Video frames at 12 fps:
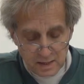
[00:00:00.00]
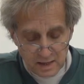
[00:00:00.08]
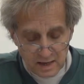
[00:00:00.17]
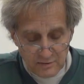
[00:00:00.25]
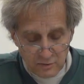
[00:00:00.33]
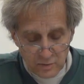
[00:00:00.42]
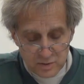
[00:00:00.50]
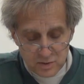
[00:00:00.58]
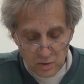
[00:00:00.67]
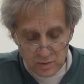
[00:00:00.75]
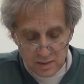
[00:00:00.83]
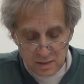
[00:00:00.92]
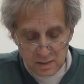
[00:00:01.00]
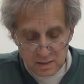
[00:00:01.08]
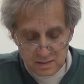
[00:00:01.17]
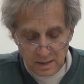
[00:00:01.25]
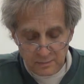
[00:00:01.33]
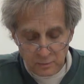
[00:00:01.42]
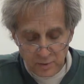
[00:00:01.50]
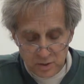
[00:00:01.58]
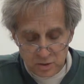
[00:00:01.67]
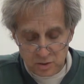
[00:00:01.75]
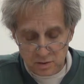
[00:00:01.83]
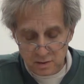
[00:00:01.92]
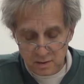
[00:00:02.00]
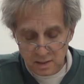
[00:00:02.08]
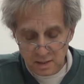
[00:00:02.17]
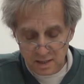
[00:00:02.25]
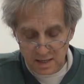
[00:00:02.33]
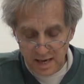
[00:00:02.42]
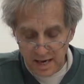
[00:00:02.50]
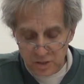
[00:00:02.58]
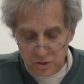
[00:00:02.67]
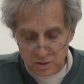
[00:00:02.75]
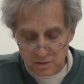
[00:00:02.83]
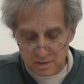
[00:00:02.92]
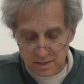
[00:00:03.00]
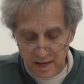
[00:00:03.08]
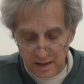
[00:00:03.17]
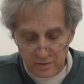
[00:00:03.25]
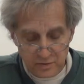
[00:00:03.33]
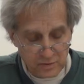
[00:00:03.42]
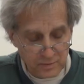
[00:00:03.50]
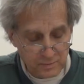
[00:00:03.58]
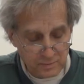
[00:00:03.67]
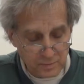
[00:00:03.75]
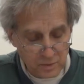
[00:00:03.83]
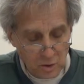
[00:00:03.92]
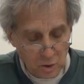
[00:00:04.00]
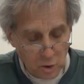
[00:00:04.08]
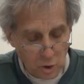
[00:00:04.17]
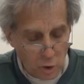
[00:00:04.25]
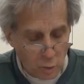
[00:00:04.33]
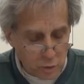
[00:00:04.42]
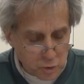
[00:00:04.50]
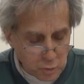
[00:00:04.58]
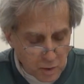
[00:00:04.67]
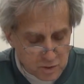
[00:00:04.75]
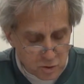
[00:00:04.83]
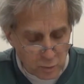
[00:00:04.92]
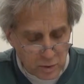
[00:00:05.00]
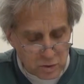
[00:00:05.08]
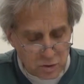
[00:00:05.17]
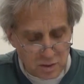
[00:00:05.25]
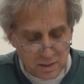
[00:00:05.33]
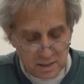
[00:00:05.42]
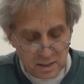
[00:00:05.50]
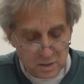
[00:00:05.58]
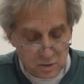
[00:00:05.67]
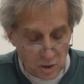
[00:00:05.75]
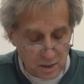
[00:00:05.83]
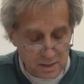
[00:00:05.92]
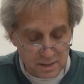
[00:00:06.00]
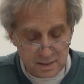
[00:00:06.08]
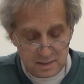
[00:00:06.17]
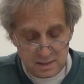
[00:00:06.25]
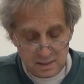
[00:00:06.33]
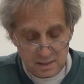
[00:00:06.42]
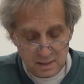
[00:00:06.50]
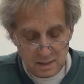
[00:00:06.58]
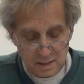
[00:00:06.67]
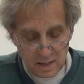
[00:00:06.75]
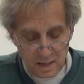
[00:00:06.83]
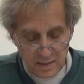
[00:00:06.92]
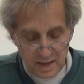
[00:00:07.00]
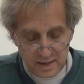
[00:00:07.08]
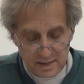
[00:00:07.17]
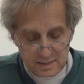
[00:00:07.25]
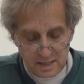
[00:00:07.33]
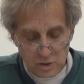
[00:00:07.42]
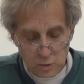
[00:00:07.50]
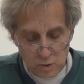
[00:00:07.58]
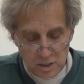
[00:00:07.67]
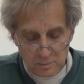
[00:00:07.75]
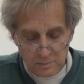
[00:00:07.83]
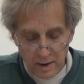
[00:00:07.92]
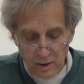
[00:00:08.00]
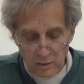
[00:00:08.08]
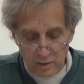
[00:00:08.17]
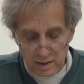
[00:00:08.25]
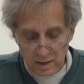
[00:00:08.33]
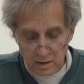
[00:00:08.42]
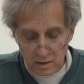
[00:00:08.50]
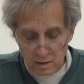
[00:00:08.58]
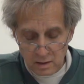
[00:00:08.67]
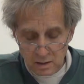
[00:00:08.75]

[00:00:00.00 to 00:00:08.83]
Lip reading: Evil is only separation, negation, death, which was originally darkness, that is a created parallel